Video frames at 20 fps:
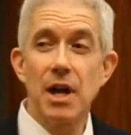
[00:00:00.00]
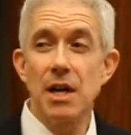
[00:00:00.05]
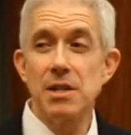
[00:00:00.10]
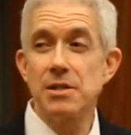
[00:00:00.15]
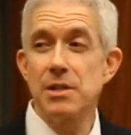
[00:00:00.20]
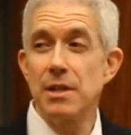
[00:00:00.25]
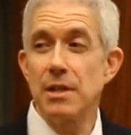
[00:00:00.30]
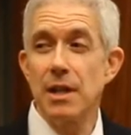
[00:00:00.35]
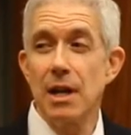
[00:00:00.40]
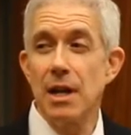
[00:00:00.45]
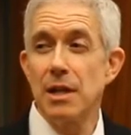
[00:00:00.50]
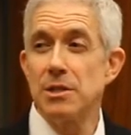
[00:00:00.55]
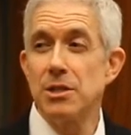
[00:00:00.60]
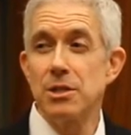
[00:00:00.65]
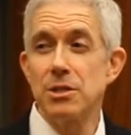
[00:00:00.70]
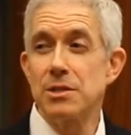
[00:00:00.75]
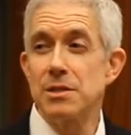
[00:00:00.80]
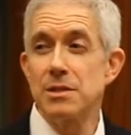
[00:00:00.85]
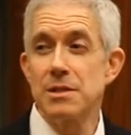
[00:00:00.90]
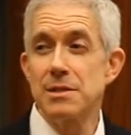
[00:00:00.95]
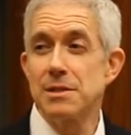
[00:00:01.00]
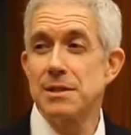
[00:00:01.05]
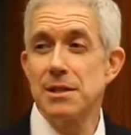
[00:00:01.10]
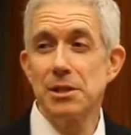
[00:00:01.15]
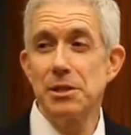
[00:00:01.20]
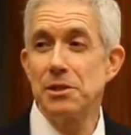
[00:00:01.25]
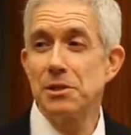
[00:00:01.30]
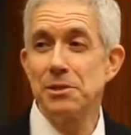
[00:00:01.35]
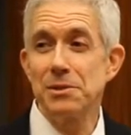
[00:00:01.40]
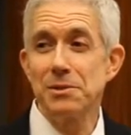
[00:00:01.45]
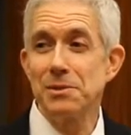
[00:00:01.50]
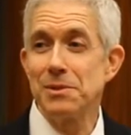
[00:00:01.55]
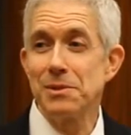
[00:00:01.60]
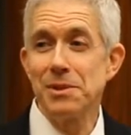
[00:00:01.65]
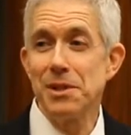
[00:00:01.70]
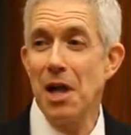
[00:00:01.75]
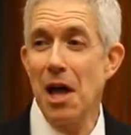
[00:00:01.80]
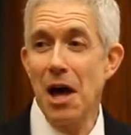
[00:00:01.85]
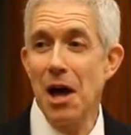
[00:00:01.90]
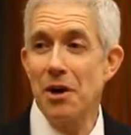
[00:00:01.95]
Augustine that I just still
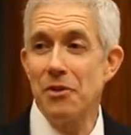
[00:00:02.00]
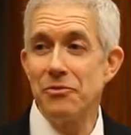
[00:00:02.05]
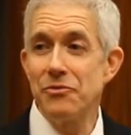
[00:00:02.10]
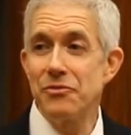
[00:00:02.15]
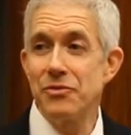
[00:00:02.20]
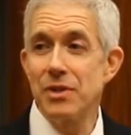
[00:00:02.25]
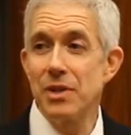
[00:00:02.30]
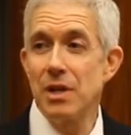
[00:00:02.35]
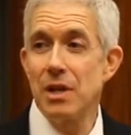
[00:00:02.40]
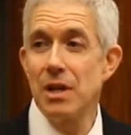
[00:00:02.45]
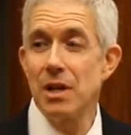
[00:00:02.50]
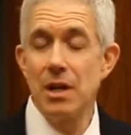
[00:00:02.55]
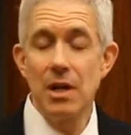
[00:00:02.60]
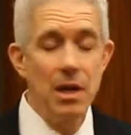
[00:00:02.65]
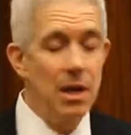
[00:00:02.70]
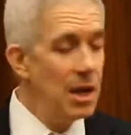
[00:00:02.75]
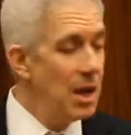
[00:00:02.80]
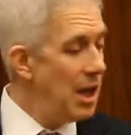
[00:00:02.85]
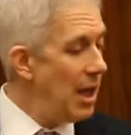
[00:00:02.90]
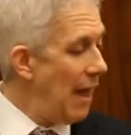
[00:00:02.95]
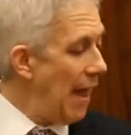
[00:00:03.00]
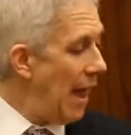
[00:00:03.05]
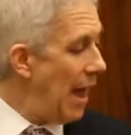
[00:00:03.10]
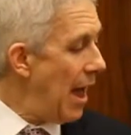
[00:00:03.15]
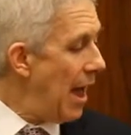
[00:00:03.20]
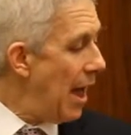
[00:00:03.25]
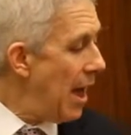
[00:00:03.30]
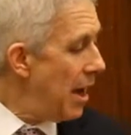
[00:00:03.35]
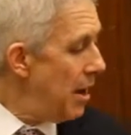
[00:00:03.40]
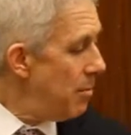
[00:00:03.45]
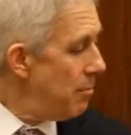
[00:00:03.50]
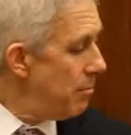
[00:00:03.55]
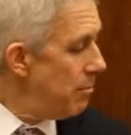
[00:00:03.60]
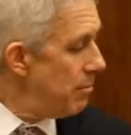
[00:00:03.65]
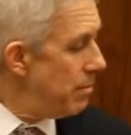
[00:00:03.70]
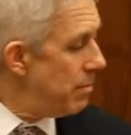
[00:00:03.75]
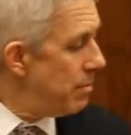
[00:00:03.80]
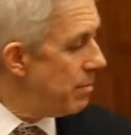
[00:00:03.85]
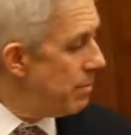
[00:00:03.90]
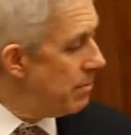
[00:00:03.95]
love.
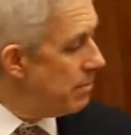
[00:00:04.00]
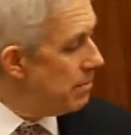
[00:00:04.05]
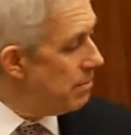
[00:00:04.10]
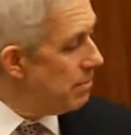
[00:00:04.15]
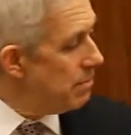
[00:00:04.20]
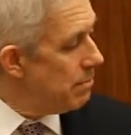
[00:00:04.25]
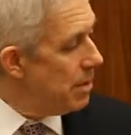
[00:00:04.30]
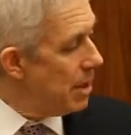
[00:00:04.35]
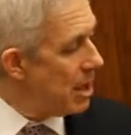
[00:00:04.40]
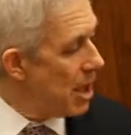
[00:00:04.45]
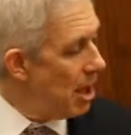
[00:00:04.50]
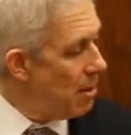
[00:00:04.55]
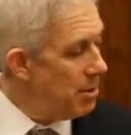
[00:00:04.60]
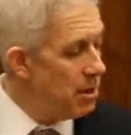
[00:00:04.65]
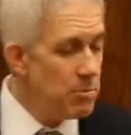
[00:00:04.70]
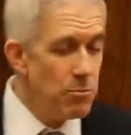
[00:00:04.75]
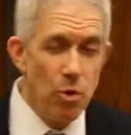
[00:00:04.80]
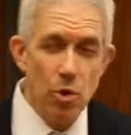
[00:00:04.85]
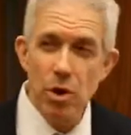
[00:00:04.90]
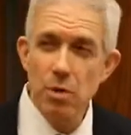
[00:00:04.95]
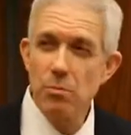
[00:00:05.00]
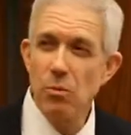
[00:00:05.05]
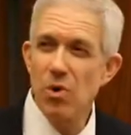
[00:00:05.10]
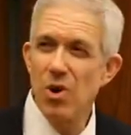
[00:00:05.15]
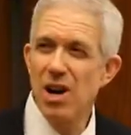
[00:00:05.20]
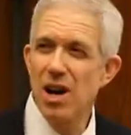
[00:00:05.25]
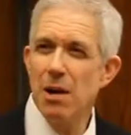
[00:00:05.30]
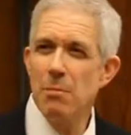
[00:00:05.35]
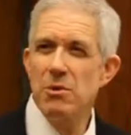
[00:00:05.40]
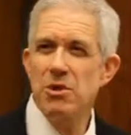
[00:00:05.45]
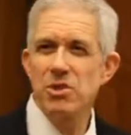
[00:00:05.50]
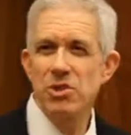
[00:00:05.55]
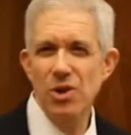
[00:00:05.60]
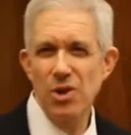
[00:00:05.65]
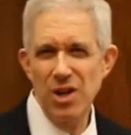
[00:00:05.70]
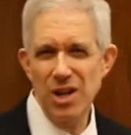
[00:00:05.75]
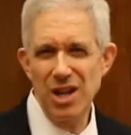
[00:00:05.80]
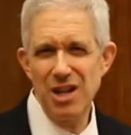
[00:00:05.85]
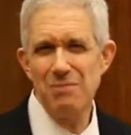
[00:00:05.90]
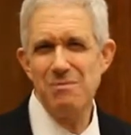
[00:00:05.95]
I'm becoming more and more
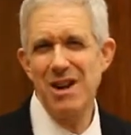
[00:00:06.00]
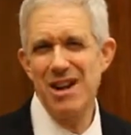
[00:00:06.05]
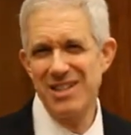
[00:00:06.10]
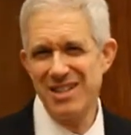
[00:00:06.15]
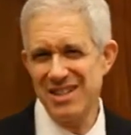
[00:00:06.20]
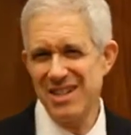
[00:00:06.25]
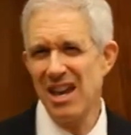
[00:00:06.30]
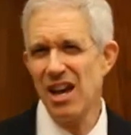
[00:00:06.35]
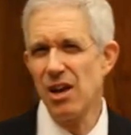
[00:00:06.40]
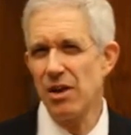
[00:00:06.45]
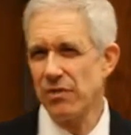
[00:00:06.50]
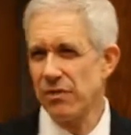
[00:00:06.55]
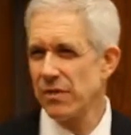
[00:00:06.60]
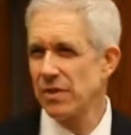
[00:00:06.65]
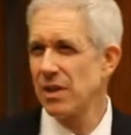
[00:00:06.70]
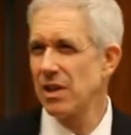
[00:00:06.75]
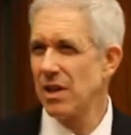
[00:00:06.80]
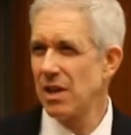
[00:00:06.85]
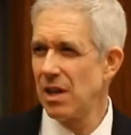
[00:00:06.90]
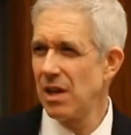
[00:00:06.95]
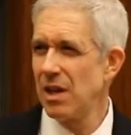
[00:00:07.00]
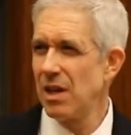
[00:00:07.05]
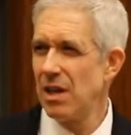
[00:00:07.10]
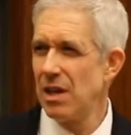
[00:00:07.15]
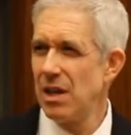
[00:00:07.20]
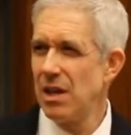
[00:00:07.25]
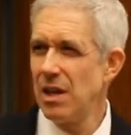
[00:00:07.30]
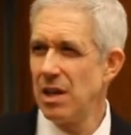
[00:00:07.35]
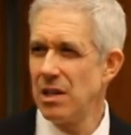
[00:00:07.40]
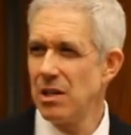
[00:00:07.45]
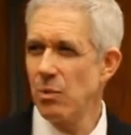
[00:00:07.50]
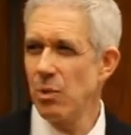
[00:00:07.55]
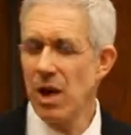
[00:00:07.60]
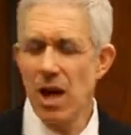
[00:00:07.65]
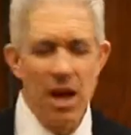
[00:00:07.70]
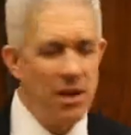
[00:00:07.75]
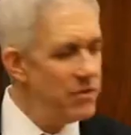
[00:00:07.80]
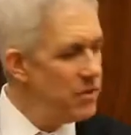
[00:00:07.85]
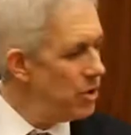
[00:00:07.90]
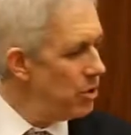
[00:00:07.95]
Emersonian myself in the
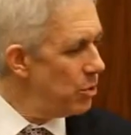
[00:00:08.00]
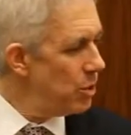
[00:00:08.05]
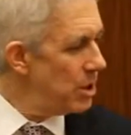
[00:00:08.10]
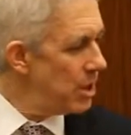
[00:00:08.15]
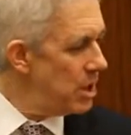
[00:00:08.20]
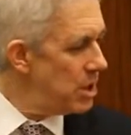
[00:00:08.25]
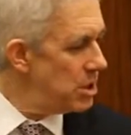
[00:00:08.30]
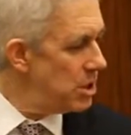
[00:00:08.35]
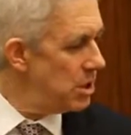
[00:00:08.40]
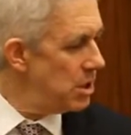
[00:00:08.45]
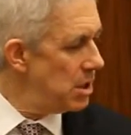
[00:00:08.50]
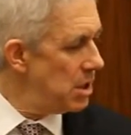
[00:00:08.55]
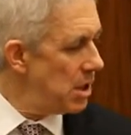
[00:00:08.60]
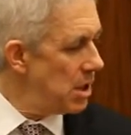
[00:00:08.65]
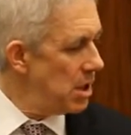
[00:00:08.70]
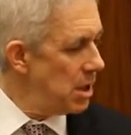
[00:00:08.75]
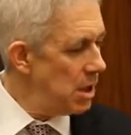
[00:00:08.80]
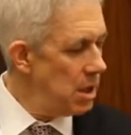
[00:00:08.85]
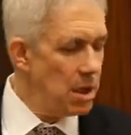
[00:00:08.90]
way I view religion,